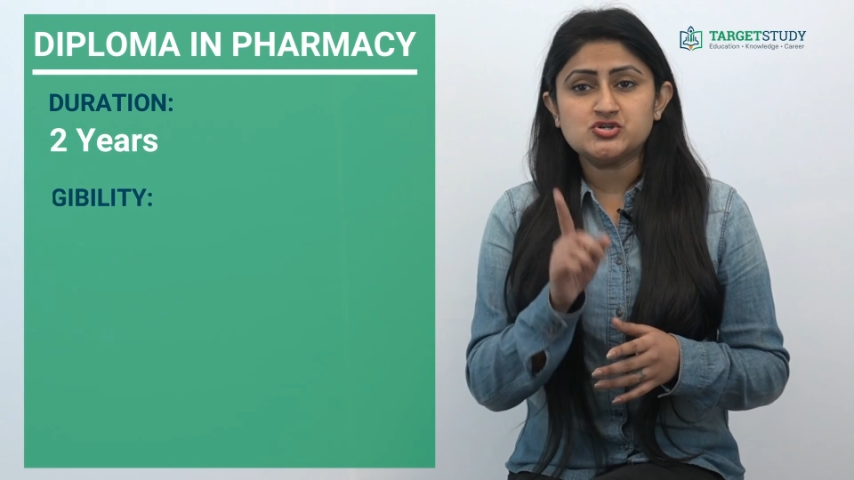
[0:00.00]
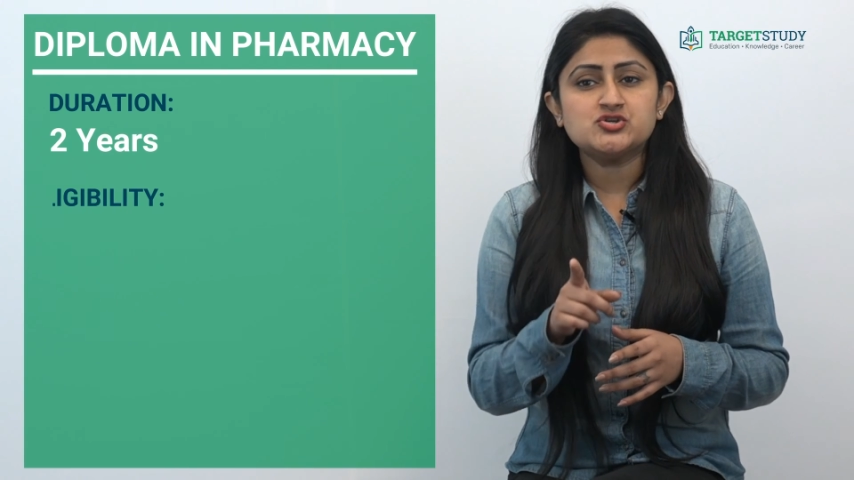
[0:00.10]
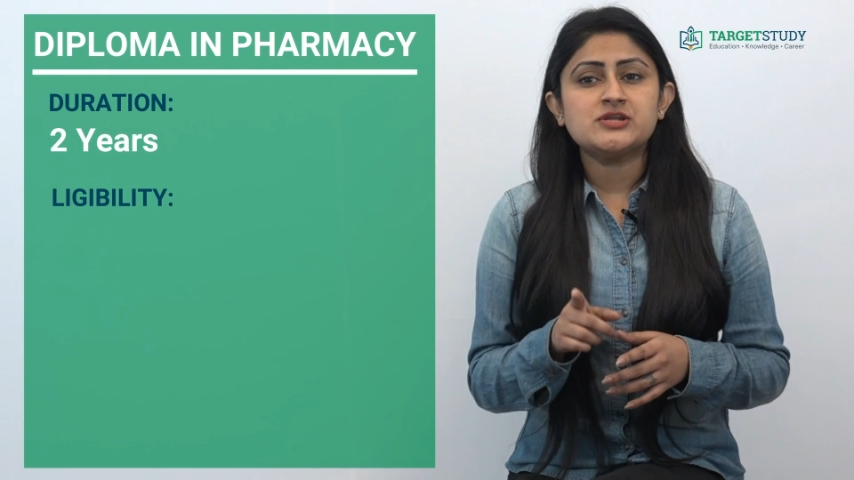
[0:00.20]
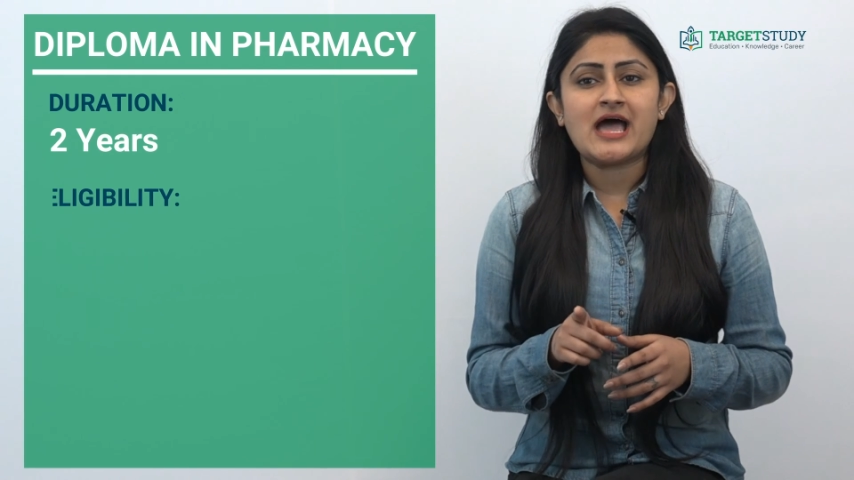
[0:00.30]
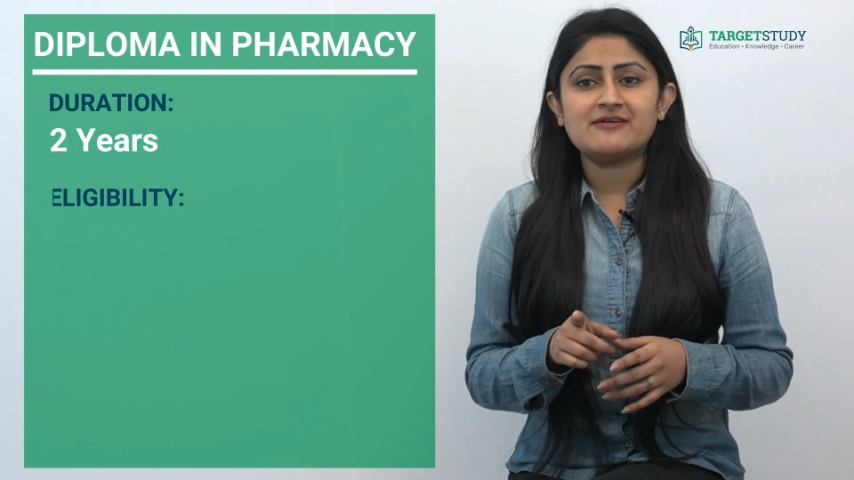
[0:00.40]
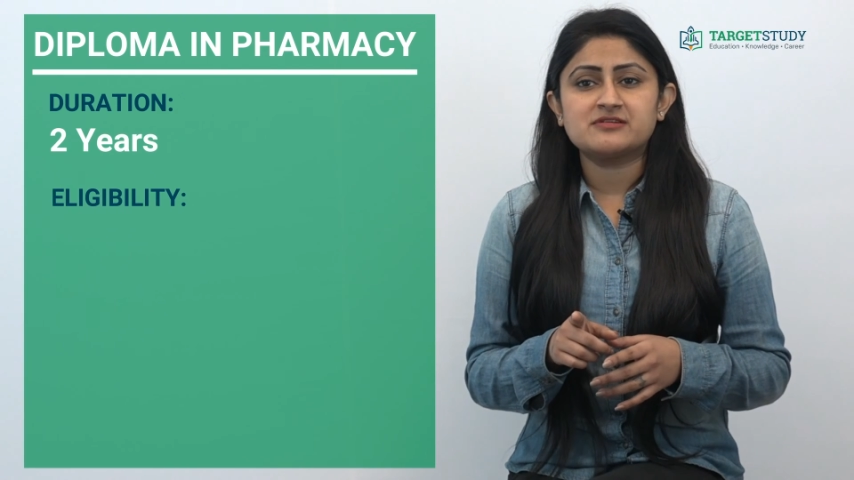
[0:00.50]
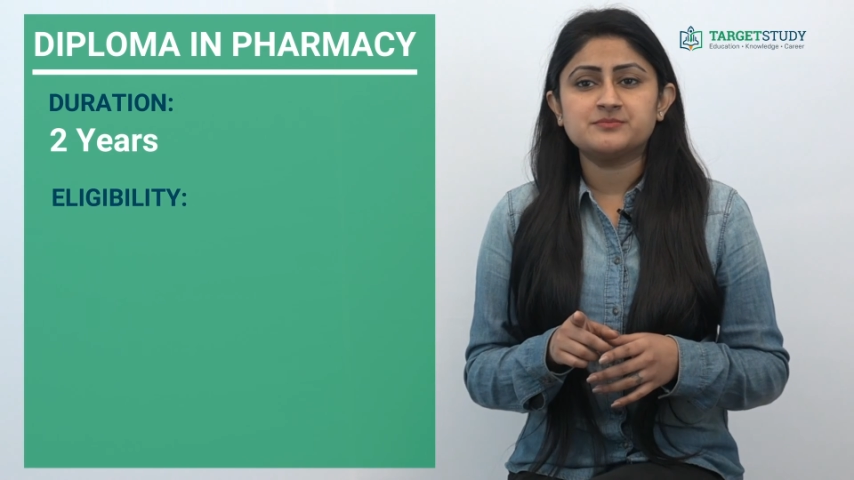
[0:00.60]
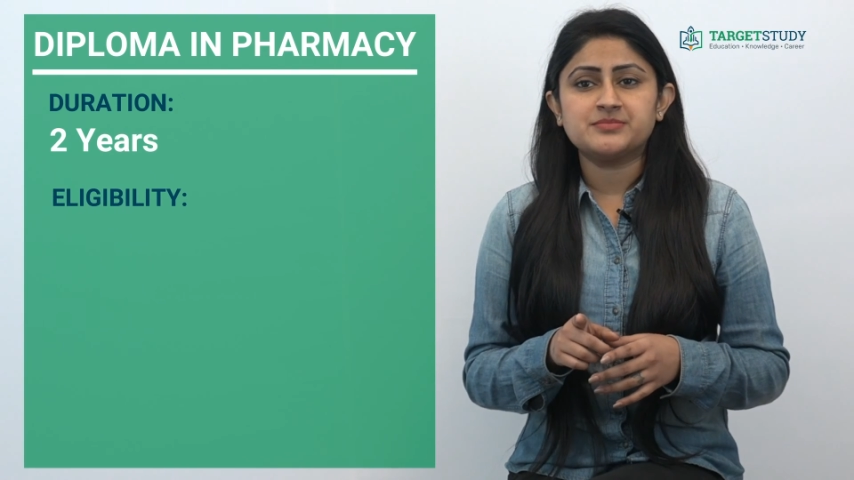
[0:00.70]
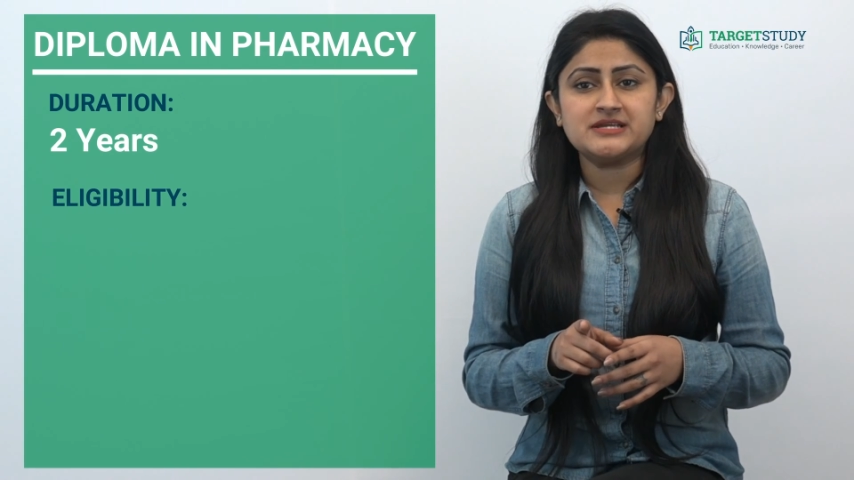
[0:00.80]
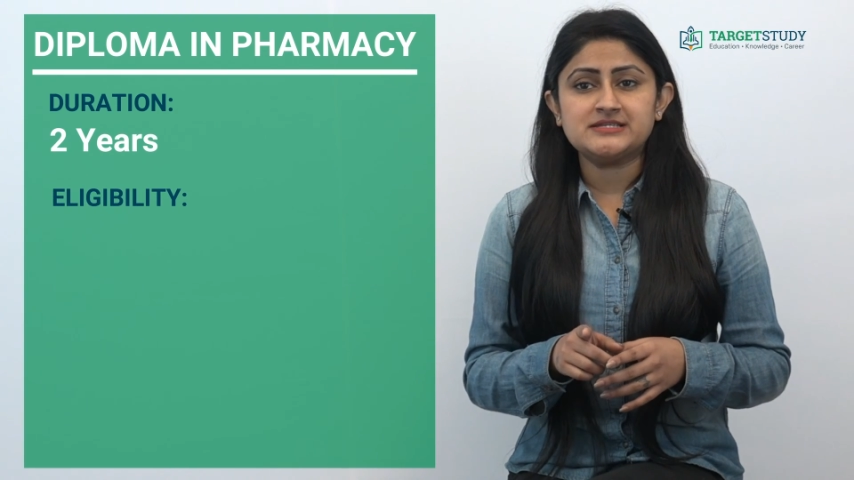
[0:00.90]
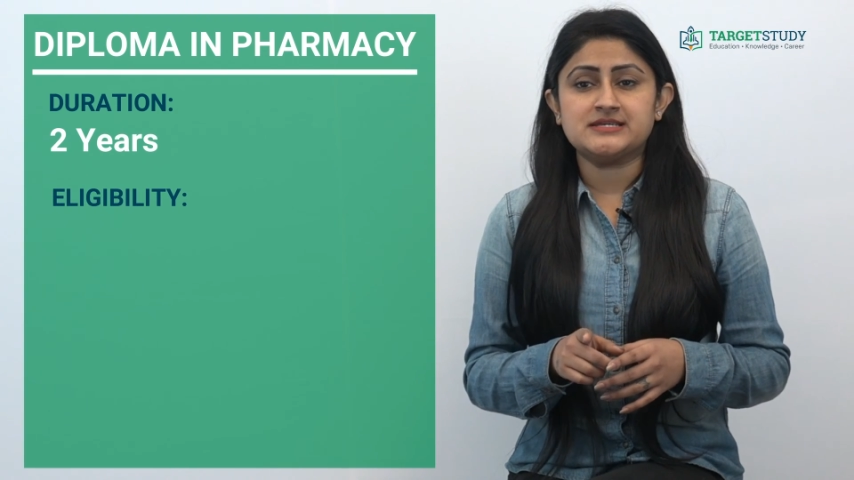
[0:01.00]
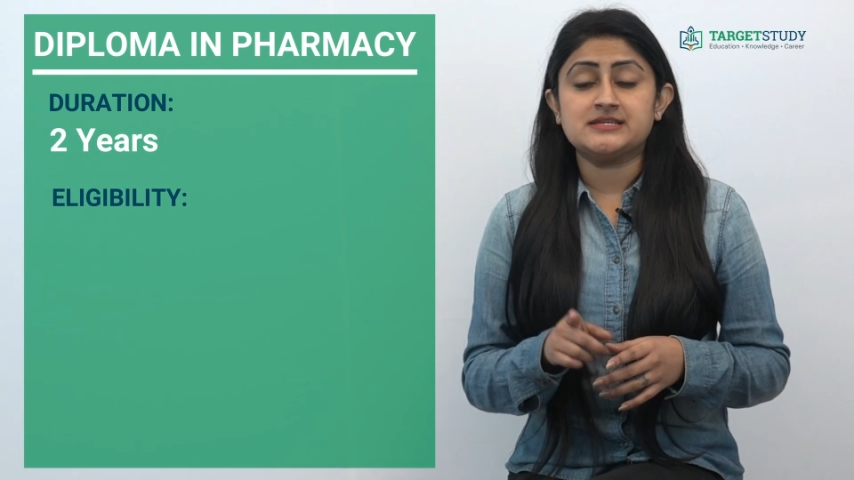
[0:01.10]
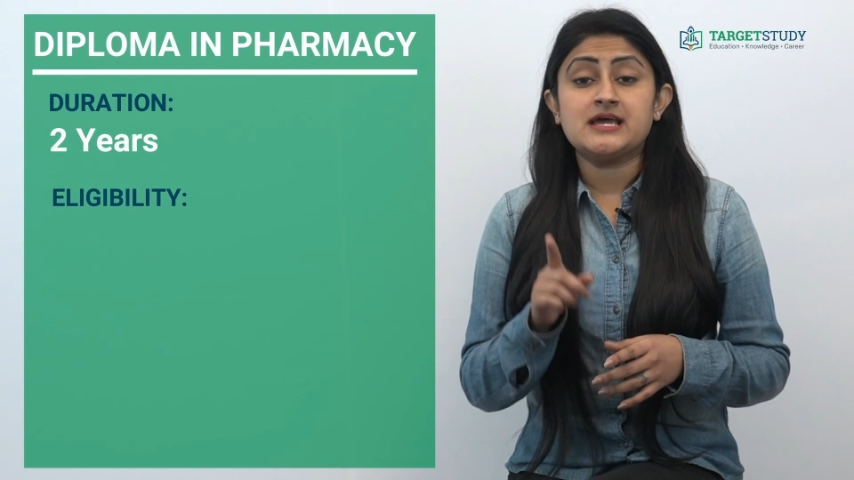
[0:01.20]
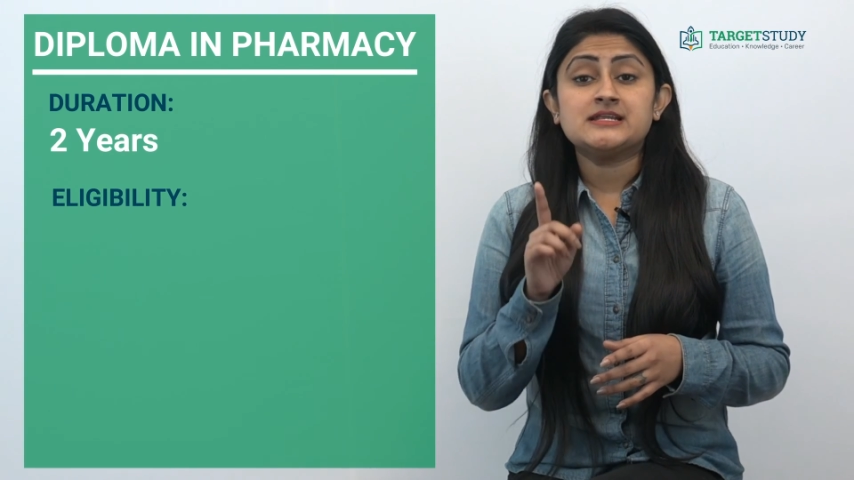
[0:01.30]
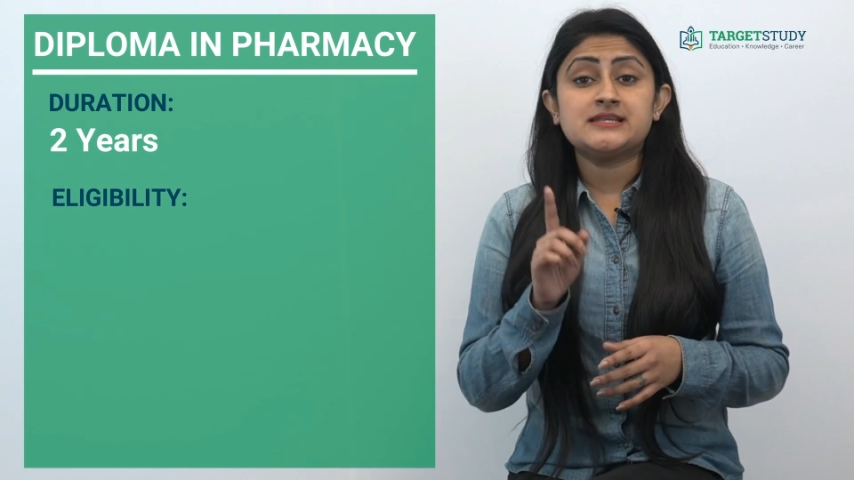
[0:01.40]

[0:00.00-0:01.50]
should have completed